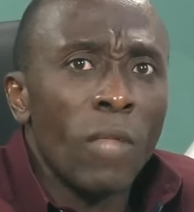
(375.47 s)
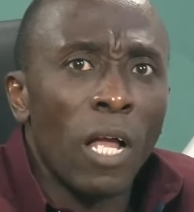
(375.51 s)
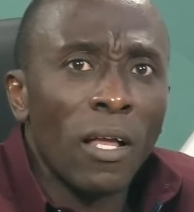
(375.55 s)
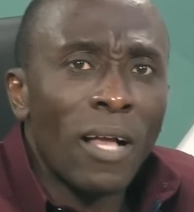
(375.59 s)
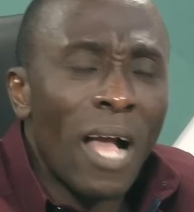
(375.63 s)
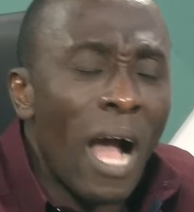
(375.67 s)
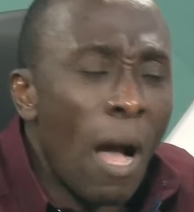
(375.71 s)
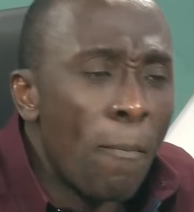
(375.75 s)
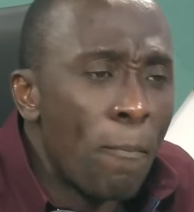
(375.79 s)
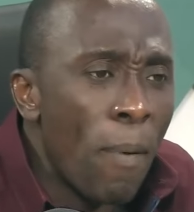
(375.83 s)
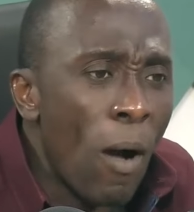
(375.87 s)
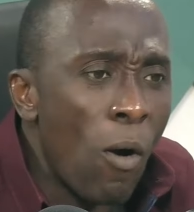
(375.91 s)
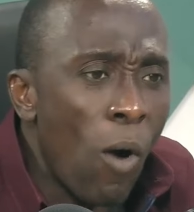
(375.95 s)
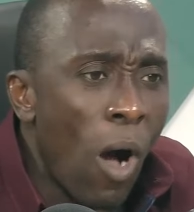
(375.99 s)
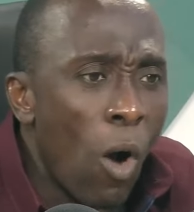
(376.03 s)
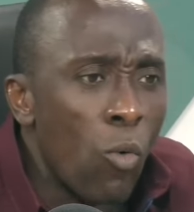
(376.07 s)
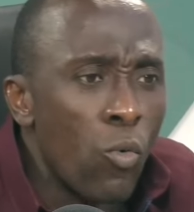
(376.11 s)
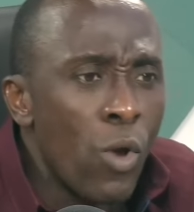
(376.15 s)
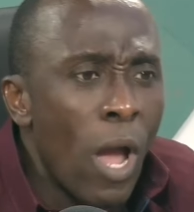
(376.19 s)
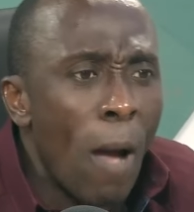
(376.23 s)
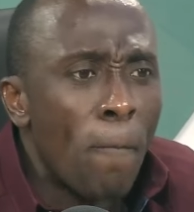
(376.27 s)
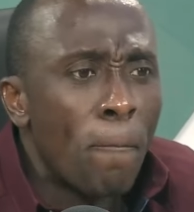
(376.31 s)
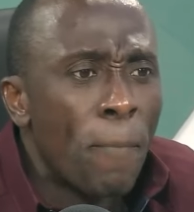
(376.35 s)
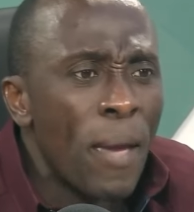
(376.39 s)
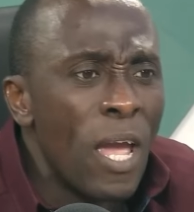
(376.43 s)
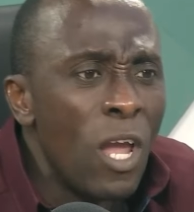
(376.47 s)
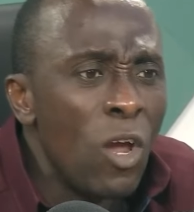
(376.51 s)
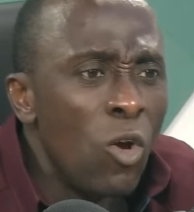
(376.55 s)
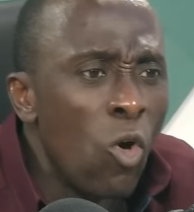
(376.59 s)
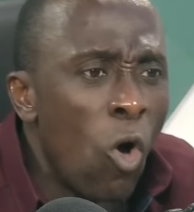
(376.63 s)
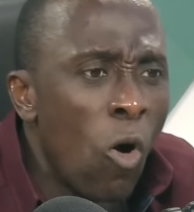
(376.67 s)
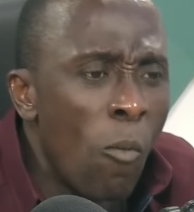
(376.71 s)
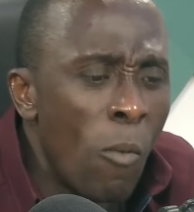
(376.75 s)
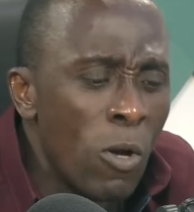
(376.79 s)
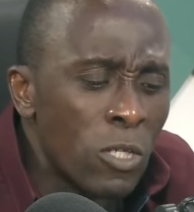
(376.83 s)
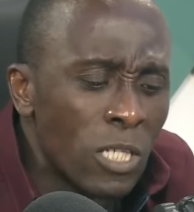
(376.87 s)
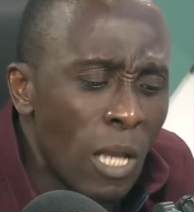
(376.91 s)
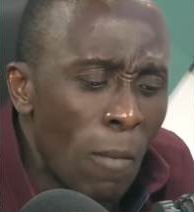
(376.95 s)
car power. We are paying
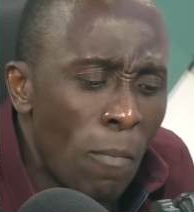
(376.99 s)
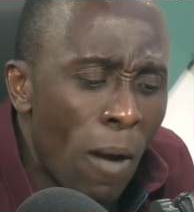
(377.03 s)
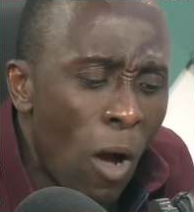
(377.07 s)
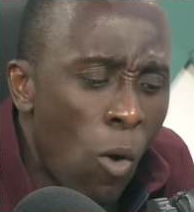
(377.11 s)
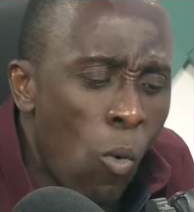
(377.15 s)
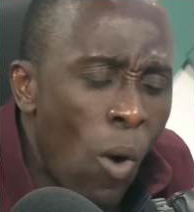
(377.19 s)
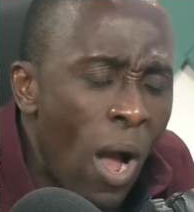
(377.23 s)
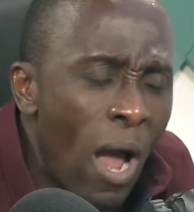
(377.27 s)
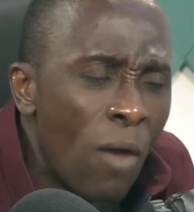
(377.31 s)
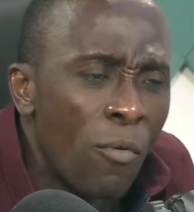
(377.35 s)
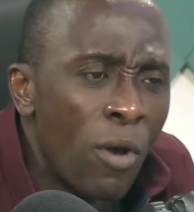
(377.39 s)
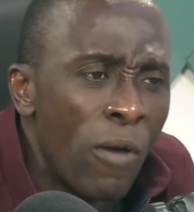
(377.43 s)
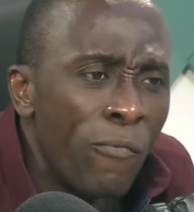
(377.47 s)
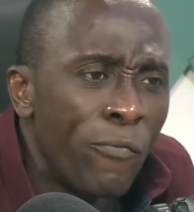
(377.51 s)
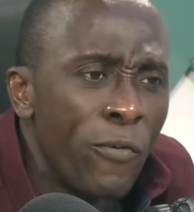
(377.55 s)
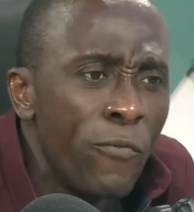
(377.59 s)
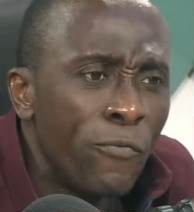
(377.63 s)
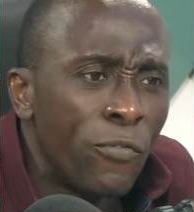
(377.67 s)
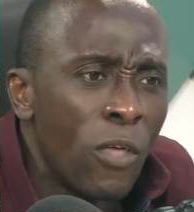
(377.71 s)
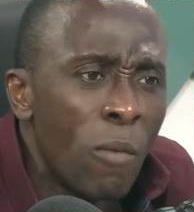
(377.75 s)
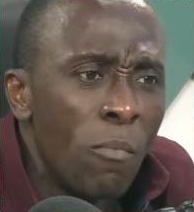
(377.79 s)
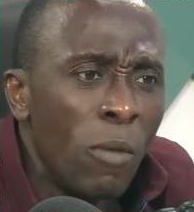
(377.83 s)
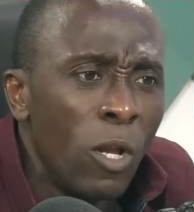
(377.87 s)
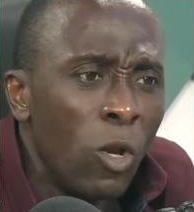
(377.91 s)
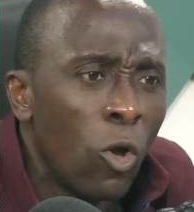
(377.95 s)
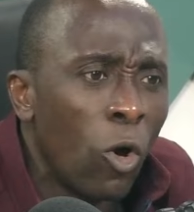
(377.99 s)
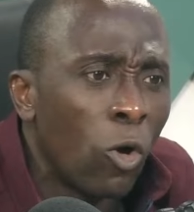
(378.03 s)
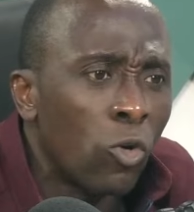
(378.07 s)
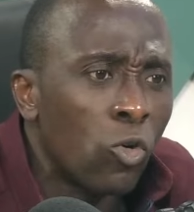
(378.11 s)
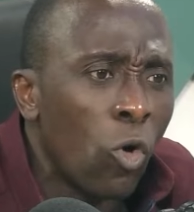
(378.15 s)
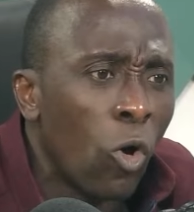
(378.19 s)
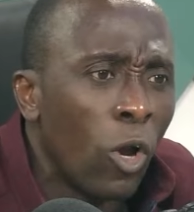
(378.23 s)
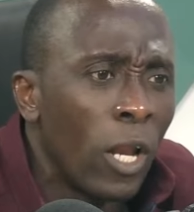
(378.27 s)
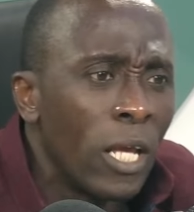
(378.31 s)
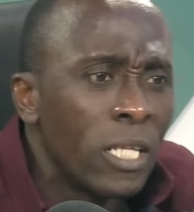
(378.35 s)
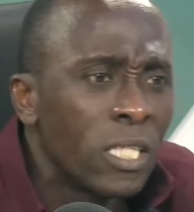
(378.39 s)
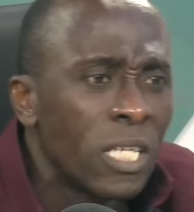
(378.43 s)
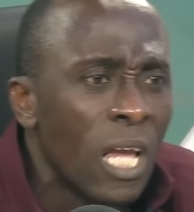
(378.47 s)
almost about $150
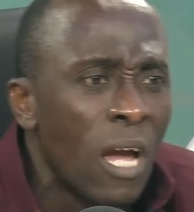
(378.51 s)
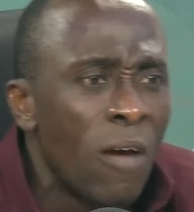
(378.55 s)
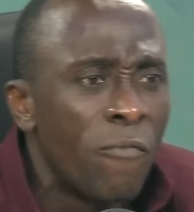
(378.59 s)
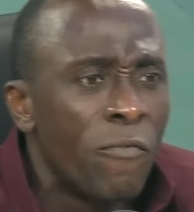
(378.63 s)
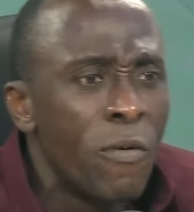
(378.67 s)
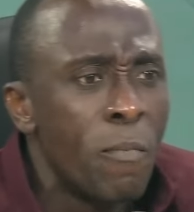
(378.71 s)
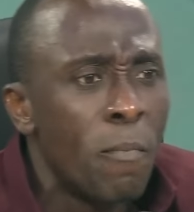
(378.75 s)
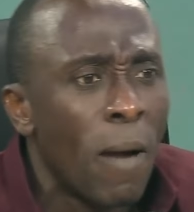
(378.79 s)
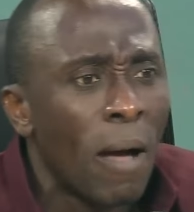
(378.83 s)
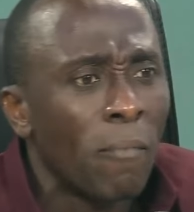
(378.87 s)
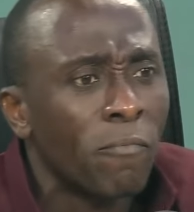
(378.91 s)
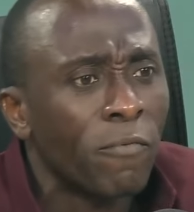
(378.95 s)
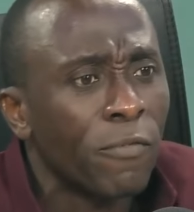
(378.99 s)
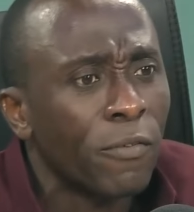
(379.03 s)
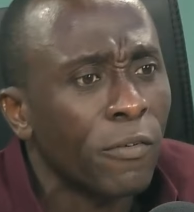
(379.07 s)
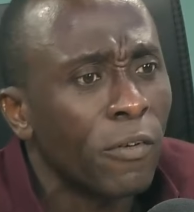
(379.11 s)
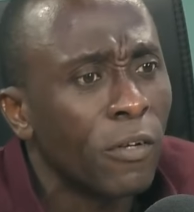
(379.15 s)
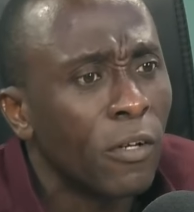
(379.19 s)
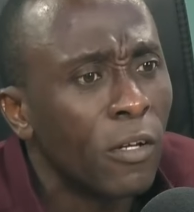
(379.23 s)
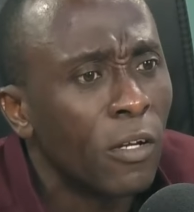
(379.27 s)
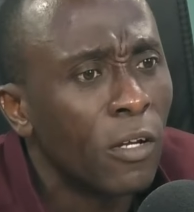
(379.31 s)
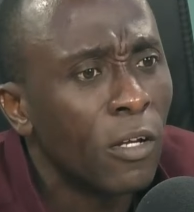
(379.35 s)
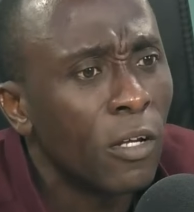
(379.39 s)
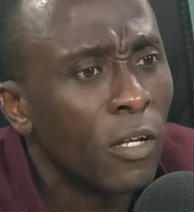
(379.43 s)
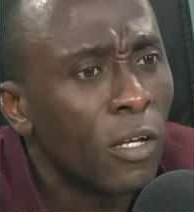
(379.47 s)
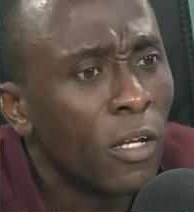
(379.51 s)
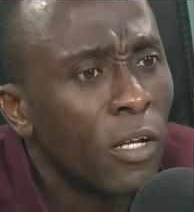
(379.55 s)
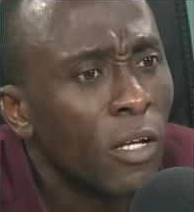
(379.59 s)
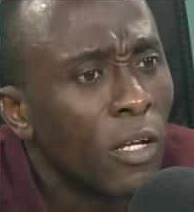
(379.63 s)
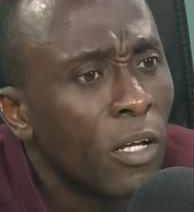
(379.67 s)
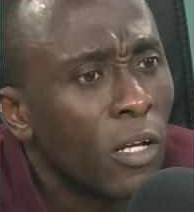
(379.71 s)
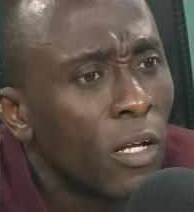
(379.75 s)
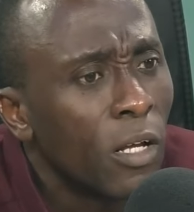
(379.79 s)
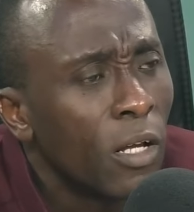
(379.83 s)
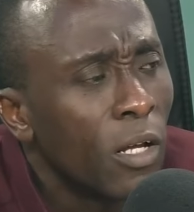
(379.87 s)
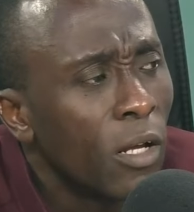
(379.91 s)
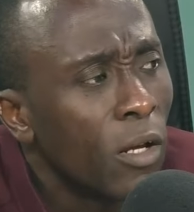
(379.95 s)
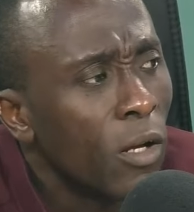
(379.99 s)
million every month.
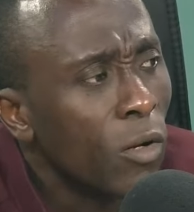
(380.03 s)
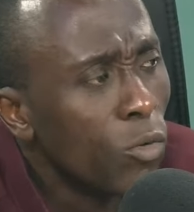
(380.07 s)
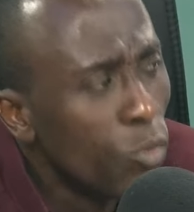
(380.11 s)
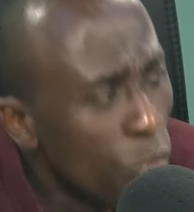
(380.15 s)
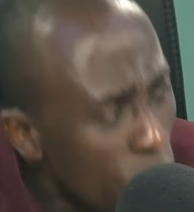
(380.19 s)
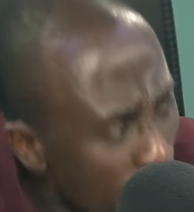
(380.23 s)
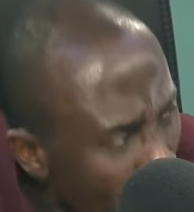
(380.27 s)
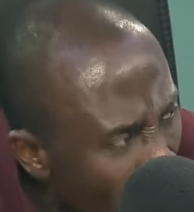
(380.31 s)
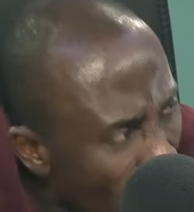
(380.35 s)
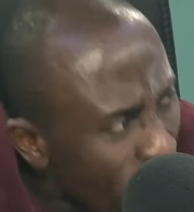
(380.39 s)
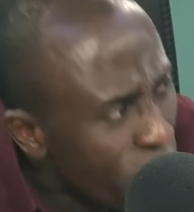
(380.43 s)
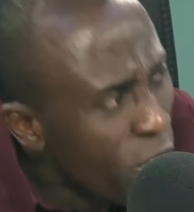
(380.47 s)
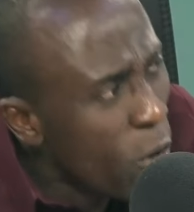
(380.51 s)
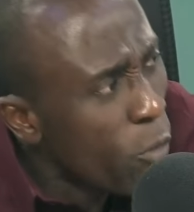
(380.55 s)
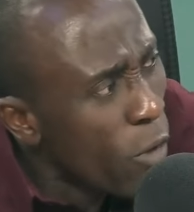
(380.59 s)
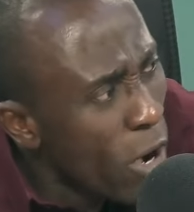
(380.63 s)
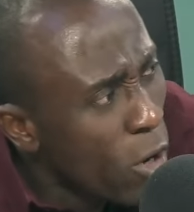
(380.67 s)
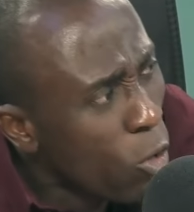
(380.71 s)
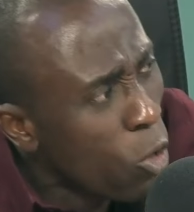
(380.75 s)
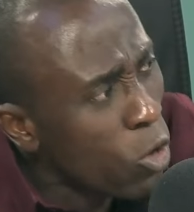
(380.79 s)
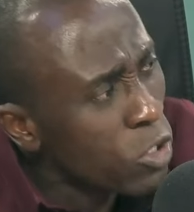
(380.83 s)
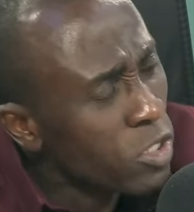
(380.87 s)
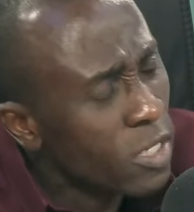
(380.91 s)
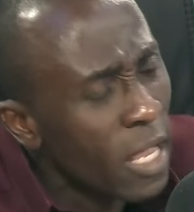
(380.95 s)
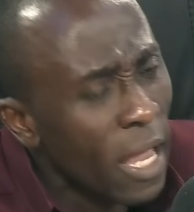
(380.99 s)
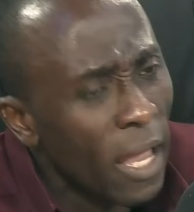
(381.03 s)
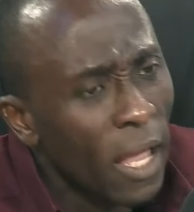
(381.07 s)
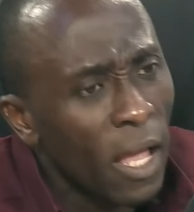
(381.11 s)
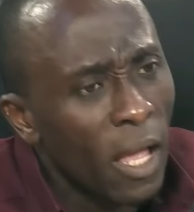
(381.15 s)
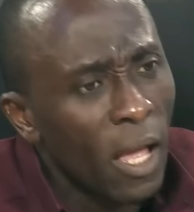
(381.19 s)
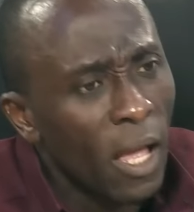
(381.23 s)
We have the records there.